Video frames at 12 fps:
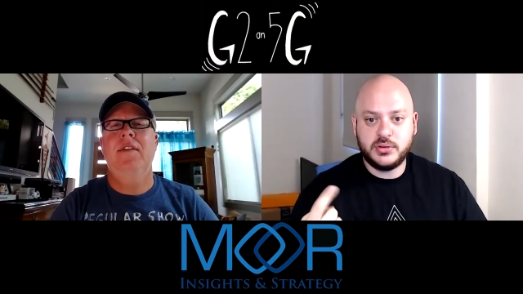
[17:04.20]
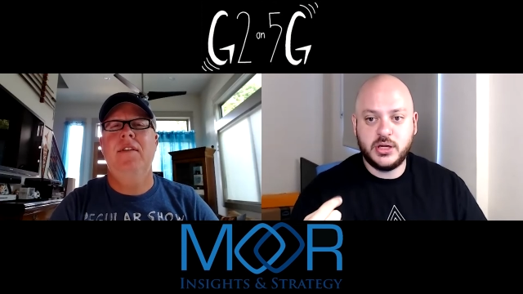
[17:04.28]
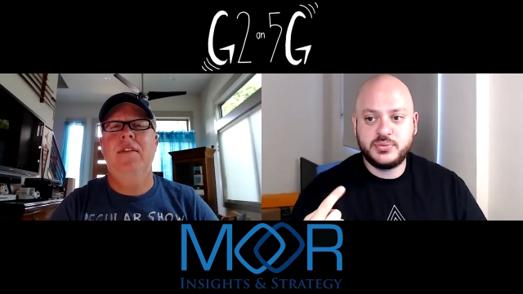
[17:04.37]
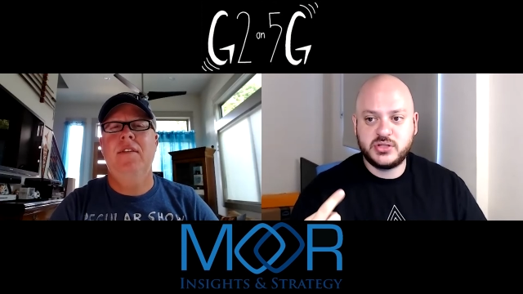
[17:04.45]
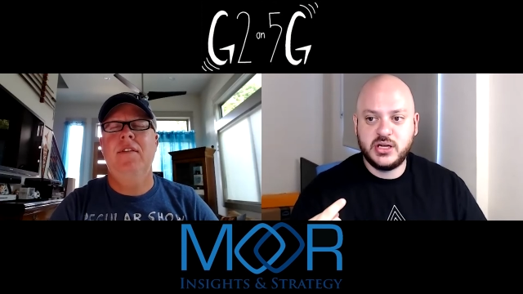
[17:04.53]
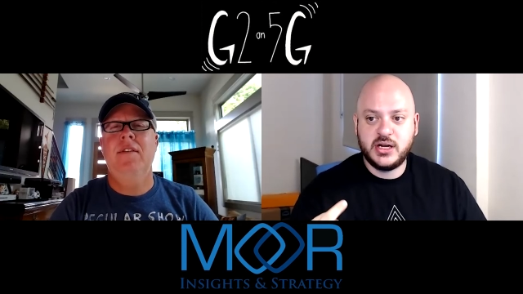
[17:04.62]

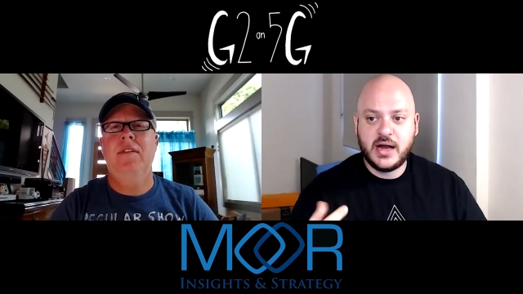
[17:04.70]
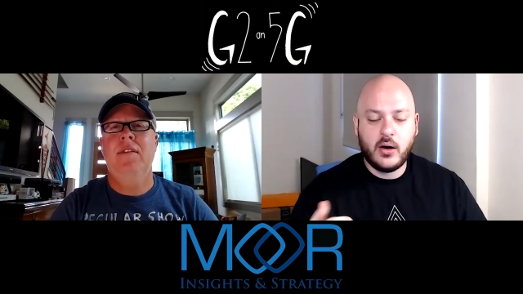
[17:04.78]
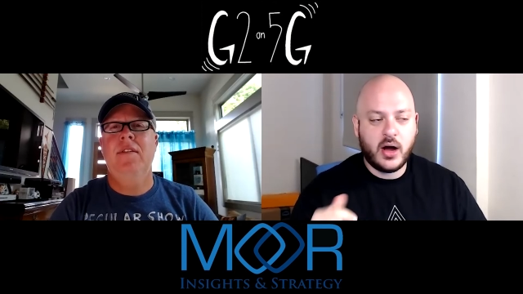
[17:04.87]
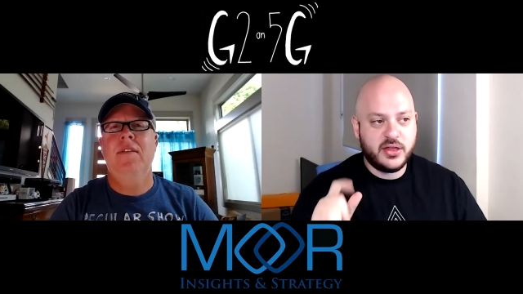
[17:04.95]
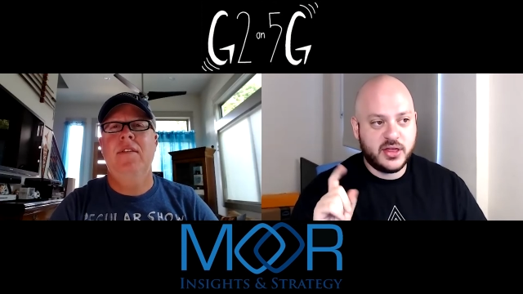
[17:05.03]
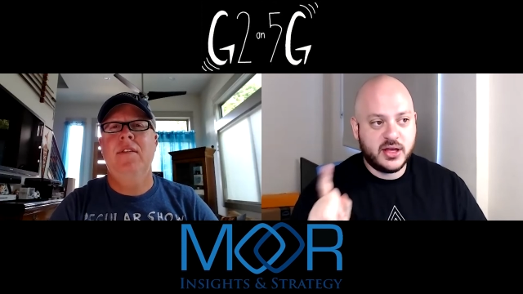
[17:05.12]
Speaker 1: blips in and
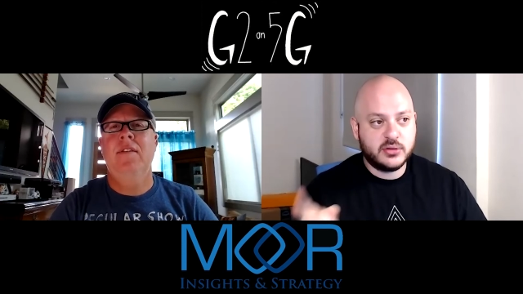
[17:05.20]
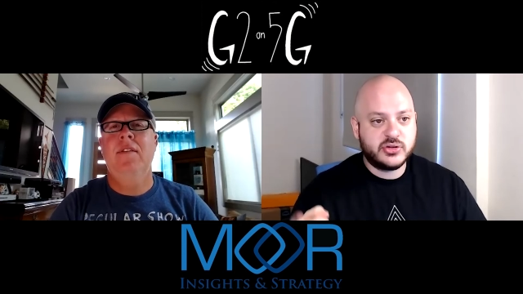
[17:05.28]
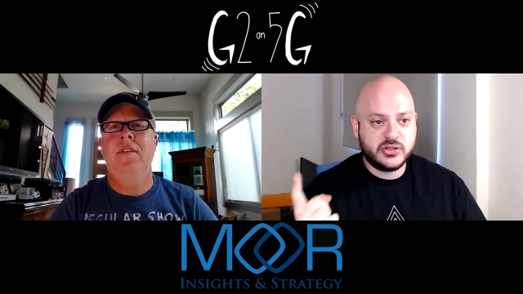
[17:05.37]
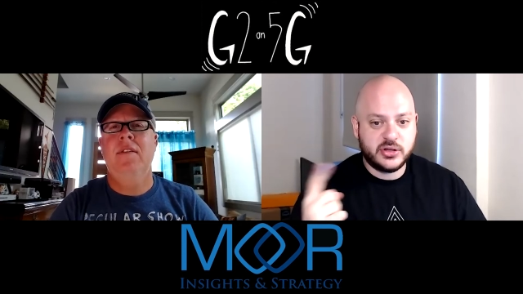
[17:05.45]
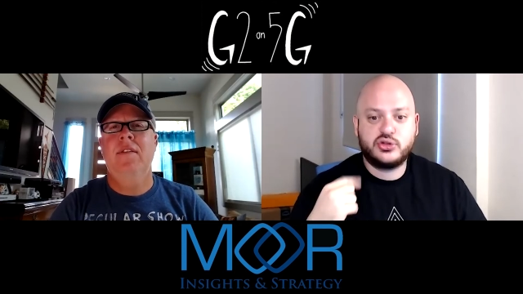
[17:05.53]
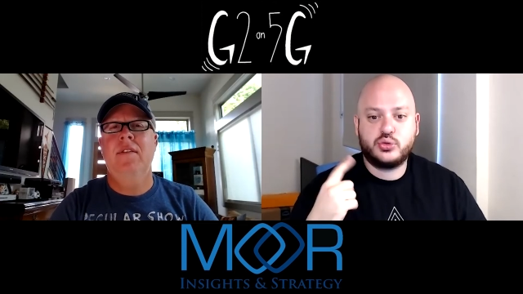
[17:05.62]
out. I think it
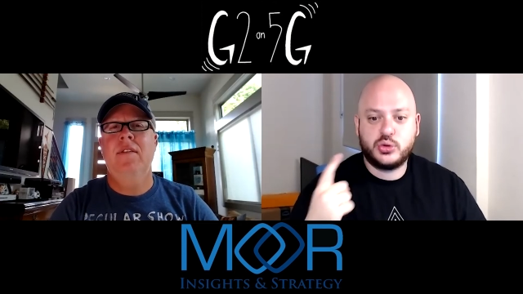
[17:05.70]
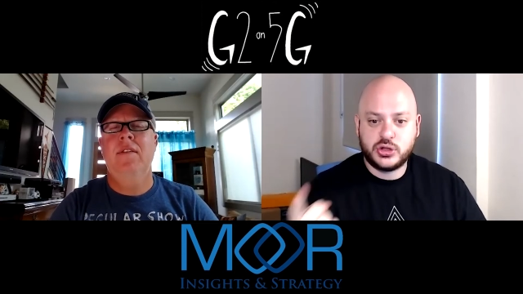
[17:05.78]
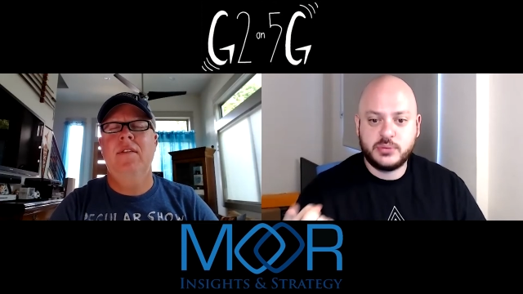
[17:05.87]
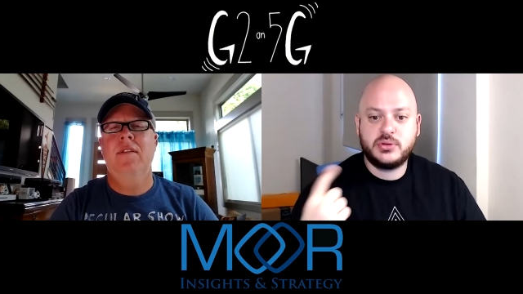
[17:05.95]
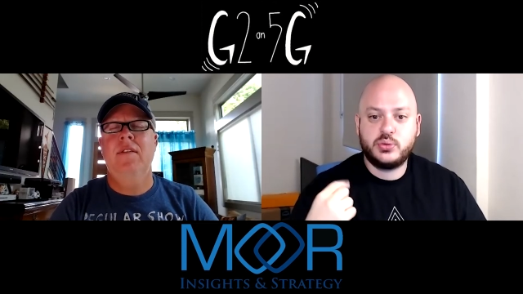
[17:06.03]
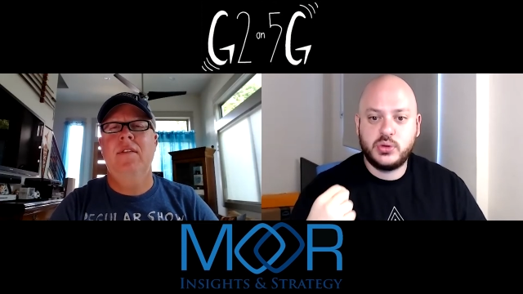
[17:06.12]
was because I was
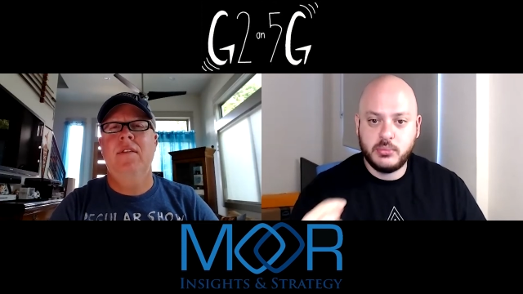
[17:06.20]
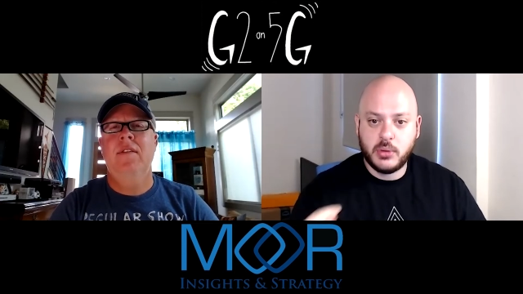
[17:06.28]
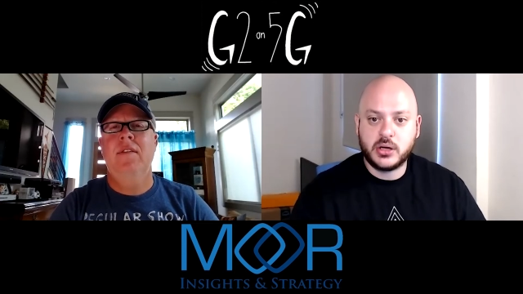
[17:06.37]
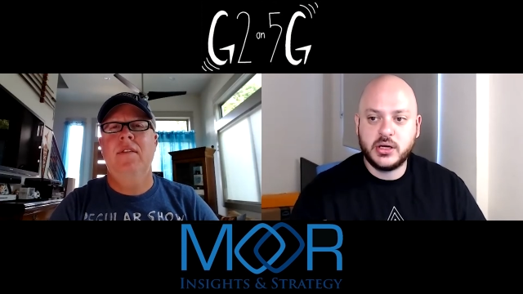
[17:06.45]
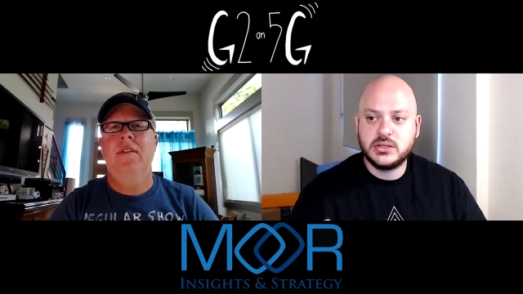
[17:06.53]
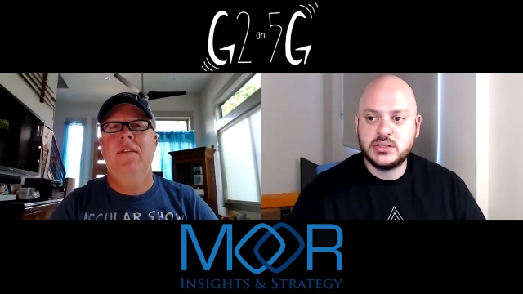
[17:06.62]
switching between
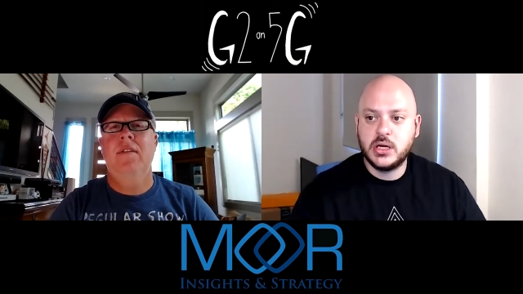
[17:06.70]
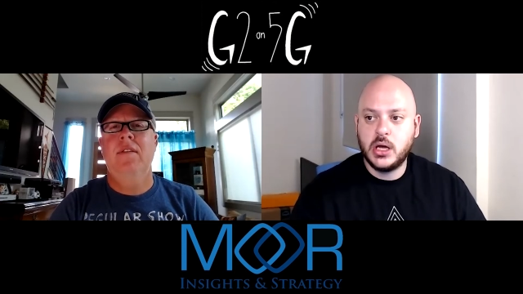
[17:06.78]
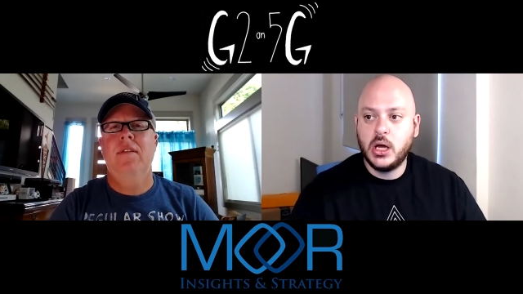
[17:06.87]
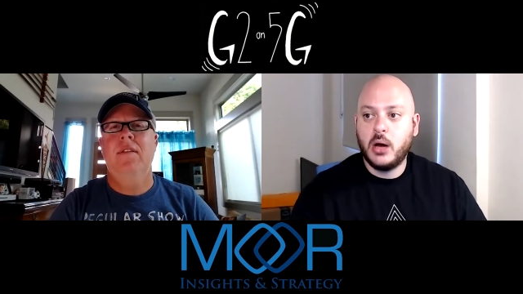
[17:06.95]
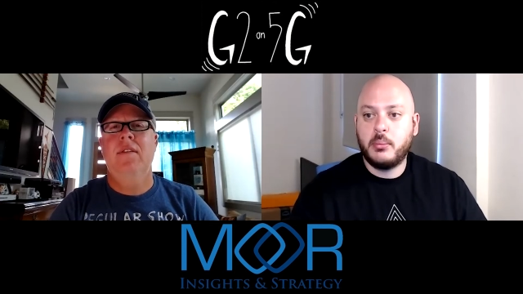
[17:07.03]
markets